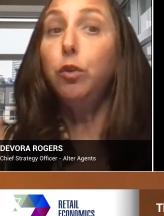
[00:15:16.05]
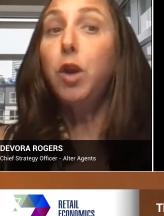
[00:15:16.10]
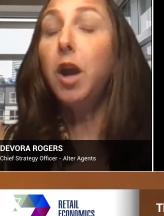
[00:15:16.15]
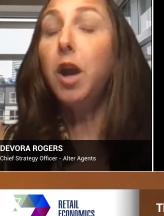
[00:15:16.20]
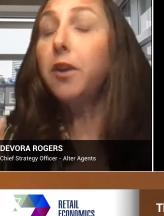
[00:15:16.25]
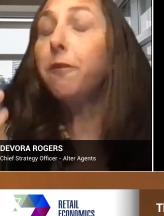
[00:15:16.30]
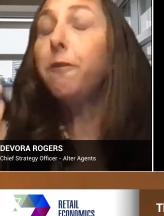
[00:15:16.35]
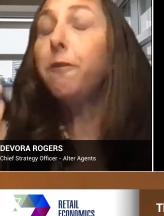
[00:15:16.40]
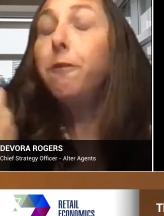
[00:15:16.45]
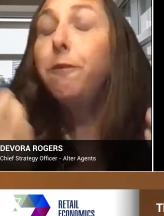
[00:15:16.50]

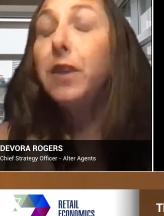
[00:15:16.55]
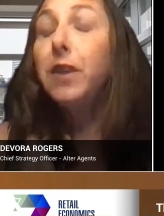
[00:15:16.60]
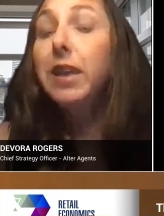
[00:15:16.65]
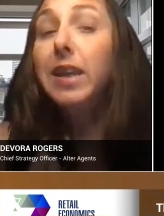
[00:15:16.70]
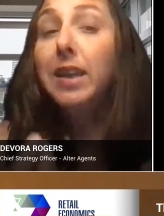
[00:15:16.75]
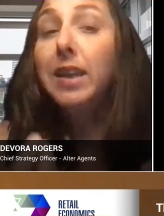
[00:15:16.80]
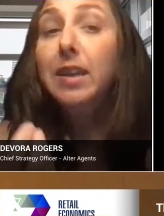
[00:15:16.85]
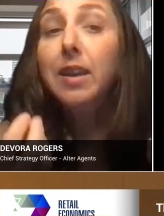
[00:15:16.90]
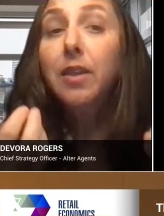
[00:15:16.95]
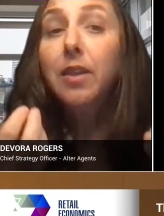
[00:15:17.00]
You've got
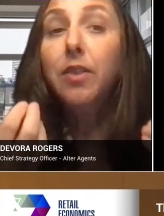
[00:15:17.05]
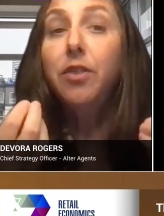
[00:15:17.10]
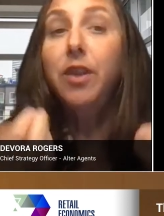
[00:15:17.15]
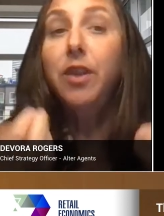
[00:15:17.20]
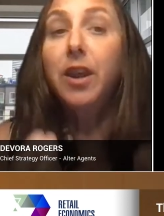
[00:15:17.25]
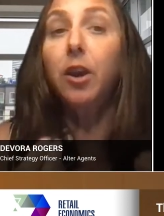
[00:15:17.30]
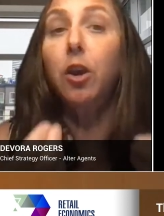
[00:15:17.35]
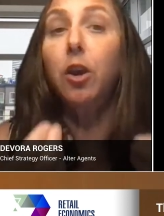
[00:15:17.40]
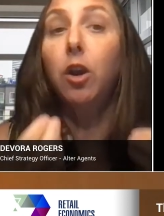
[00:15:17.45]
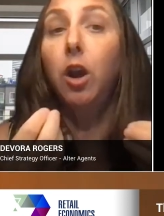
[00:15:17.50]
to
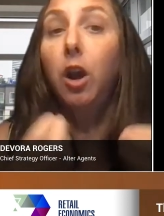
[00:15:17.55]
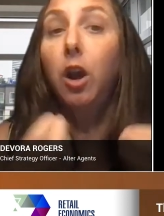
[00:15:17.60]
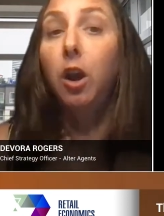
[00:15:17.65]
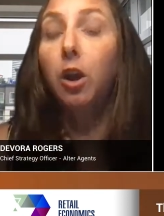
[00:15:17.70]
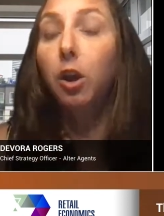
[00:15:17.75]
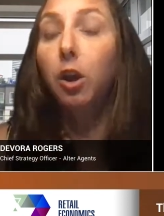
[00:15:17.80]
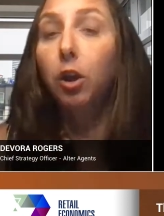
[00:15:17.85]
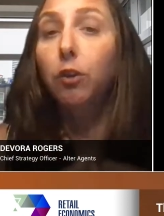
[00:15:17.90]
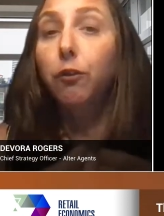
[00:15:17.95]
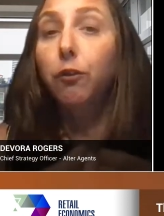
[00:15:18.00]
feed
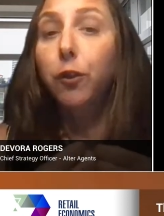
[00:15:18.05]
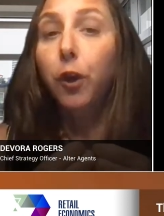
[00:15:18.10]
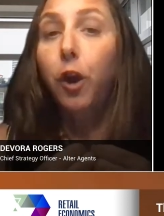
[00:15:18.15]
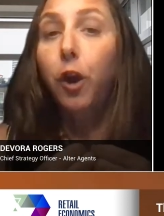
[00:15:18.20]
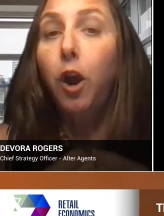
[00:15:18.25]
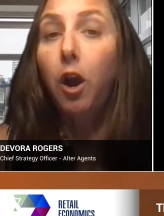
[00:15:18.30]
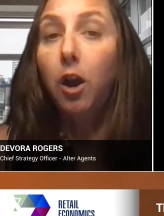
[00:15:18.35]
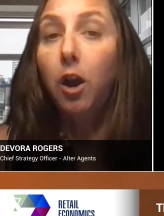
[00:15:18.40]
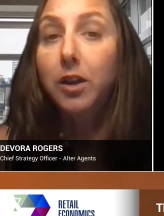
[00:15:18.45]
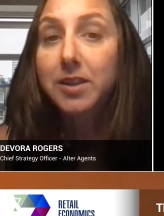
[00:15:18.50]
their
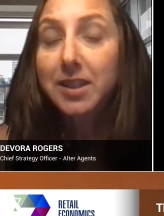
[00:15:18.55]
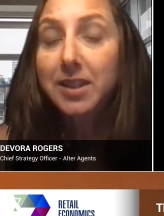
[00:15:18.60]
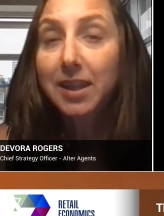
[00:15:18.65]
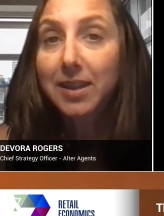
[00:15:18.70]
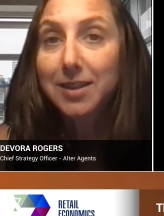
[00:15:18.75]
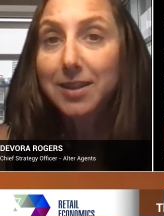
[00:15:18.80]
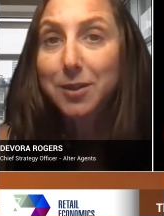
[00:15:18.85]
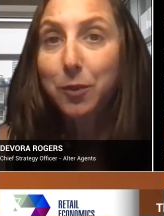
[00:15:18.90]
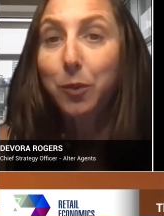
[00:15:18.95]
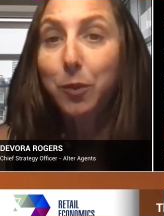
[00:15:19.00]
hunger for
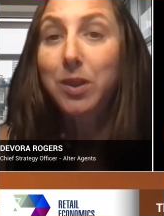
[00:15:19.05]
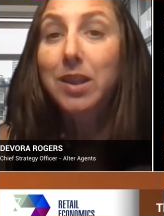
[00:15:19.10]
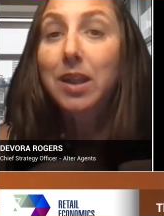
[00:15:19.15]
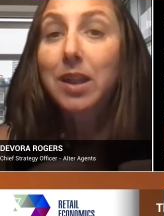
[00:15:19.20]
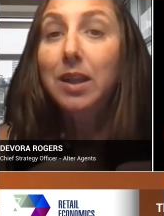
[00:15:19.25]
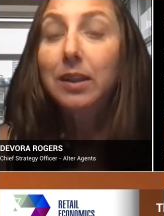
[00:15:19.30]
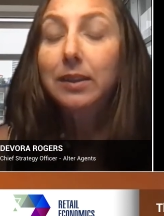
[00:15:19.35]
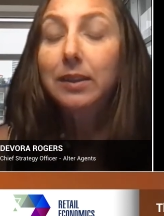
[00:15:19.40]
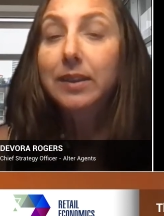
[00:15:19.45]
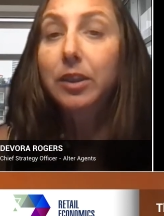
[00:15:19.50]

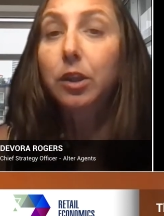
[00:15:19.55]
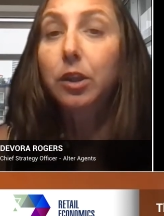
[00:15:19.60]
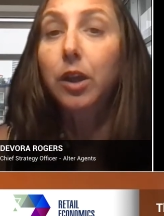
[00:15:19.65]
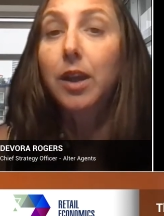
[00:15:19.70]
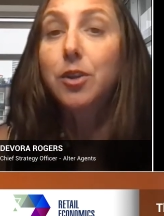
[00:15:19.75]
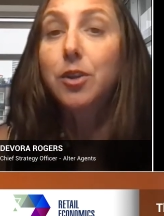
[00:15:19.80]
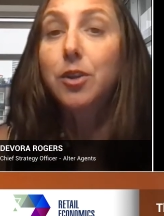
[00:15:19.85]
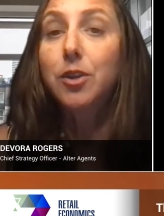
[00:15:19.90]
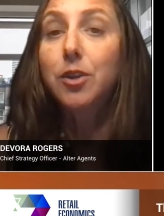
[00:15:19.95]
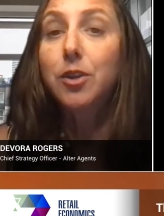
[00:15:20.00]
content with
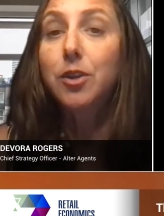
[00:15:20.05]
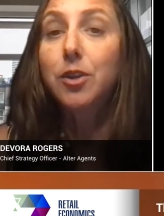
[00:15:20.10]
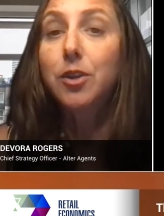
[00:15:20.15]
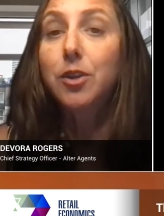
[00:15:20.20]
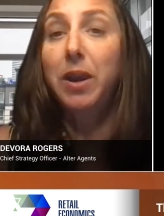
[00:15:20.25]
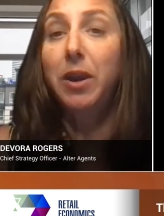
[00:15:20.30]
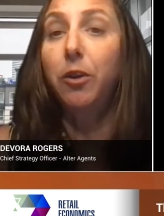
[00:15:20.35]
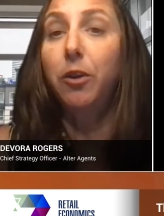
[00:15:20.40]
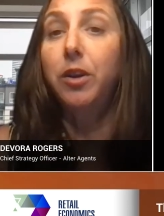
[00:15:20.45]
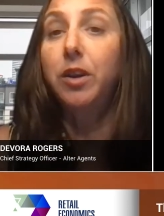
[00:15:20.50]
clear
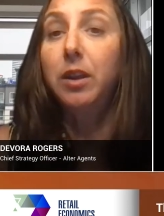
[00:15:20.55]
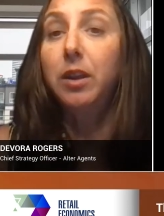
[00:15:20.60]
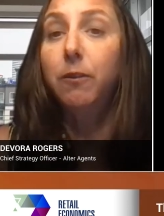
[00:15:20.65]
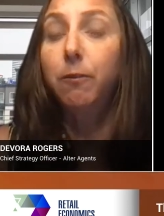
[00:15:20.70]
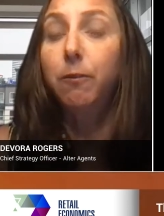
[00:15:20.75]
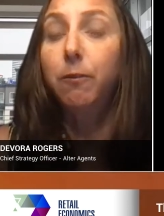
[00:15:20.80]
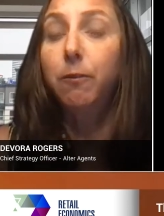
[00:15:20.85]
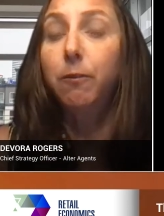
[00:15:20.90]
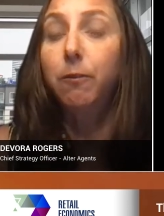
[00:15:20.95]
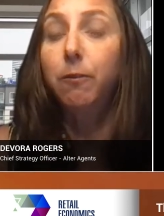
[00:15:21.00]
and
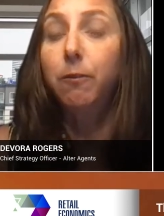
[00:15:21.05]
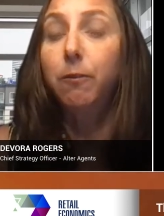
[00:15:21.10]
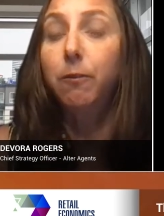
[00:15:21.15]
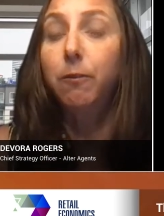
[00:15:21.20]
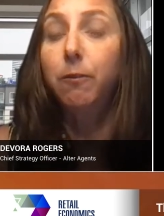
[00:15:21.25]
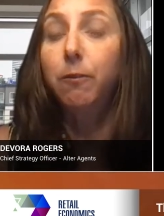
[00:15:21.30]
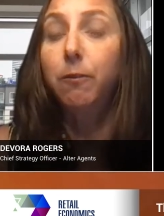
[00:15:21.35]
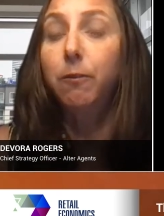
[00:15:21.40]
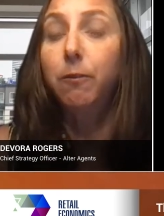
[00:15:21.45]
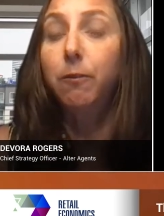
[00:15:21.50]
transparent
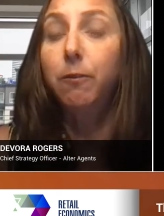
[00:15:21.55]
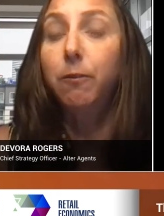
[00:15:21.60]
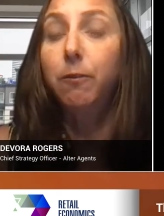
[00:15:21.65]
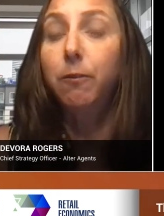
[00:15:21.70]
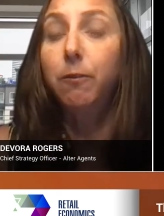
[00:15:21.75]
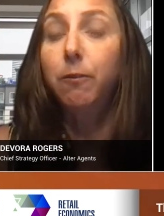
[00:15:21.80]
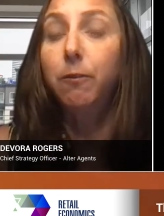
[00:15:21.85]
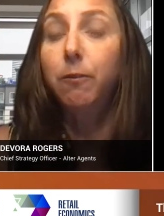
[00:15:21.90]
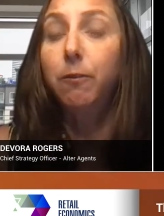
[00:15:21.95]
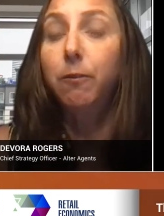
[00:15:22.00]

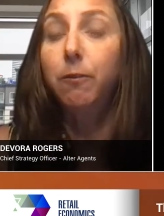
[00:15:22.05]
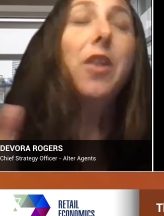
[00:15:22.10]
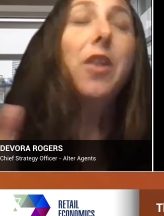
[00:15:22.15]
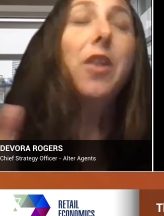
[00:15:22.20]
information.